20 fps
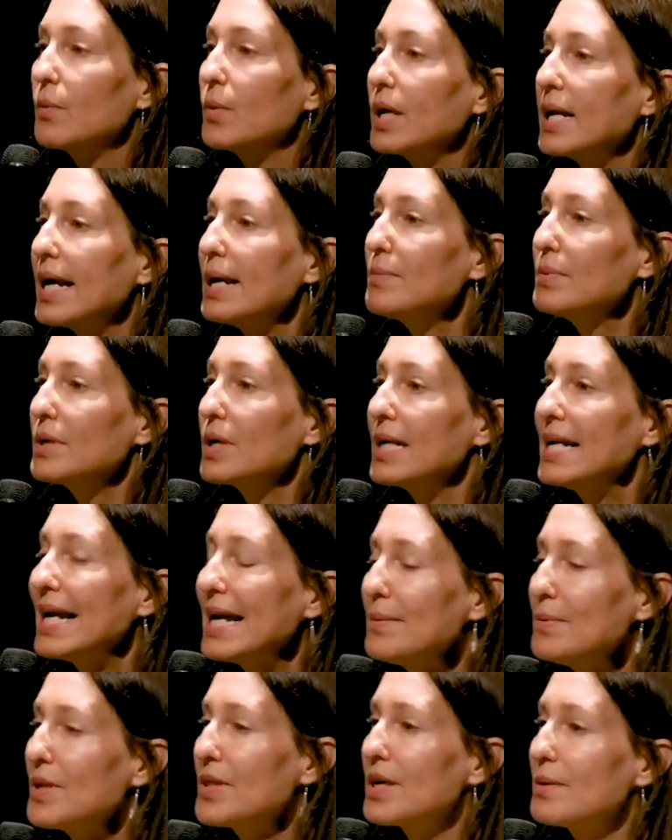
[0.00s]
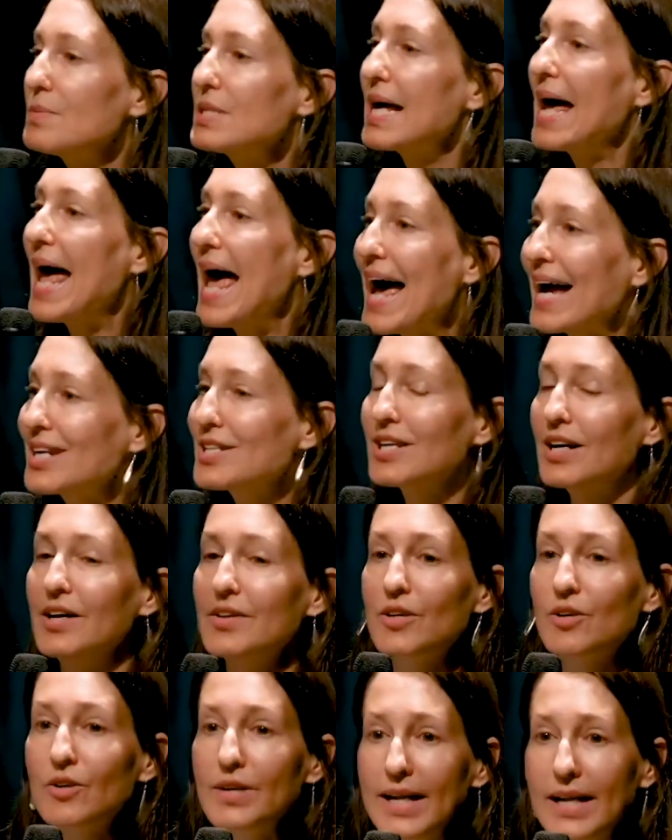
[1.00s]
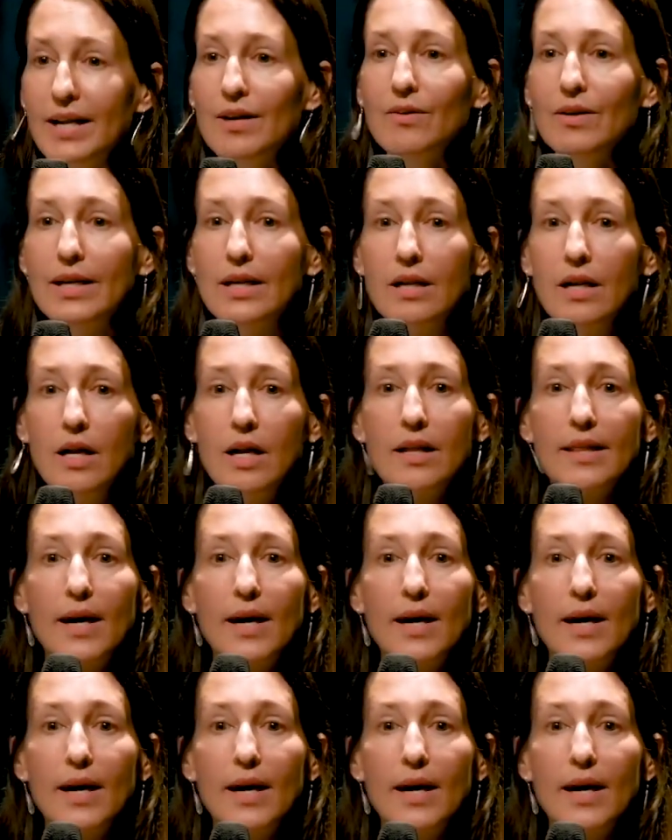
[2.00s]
that would enable, enable them to act on their caring,